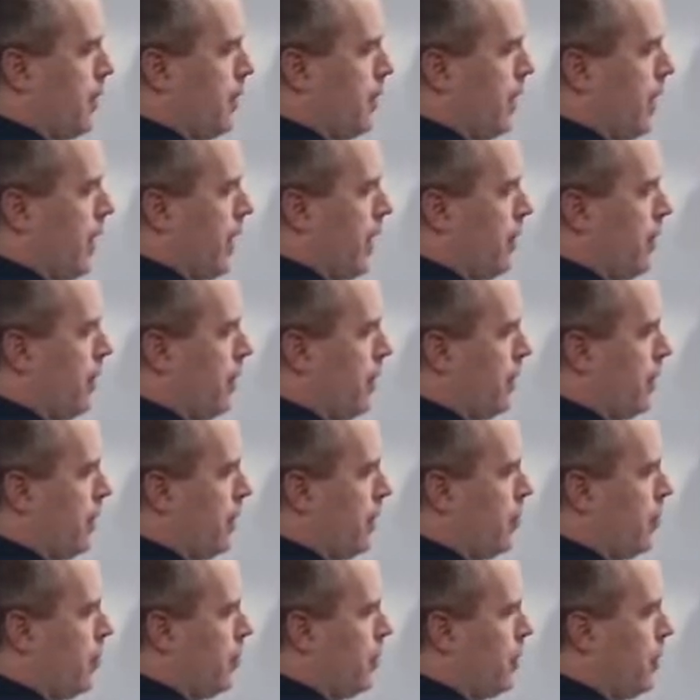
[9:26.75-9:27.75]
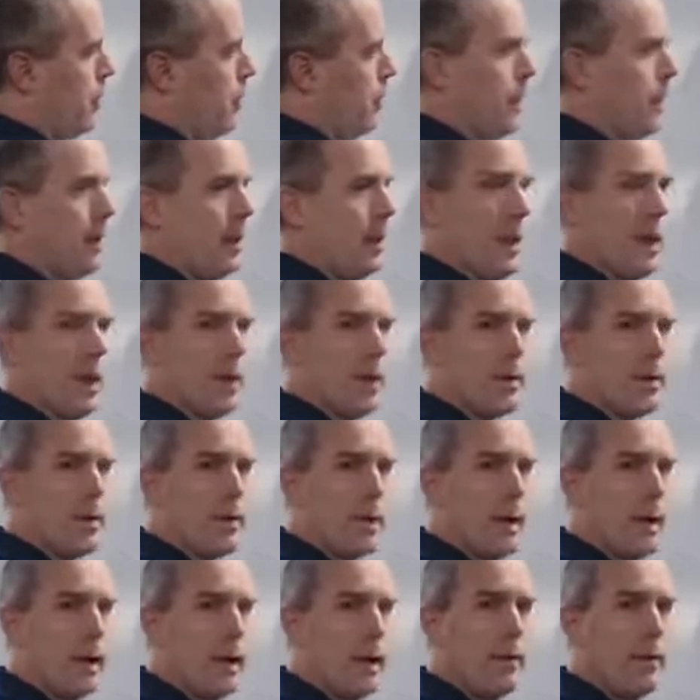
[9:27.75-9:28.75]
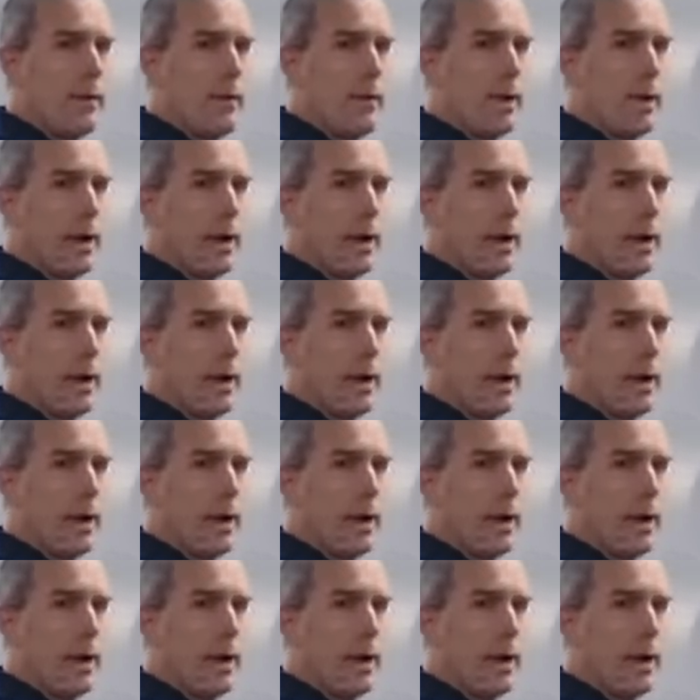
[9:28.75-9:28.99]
insulation is between the outside